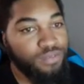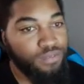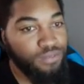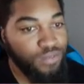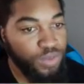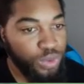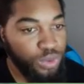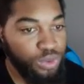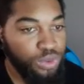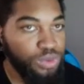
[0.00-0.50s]

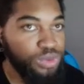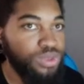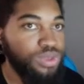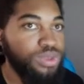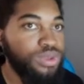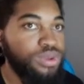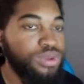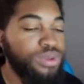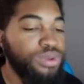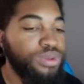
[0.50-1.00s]
food
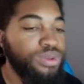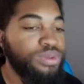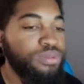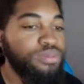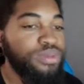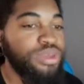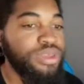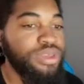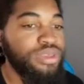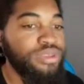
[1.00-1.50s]

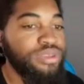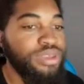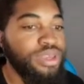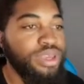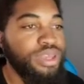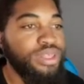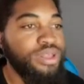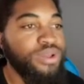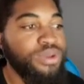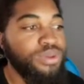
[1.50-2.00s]
because
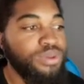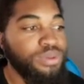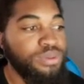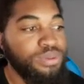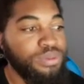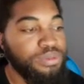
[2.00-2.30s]
they don't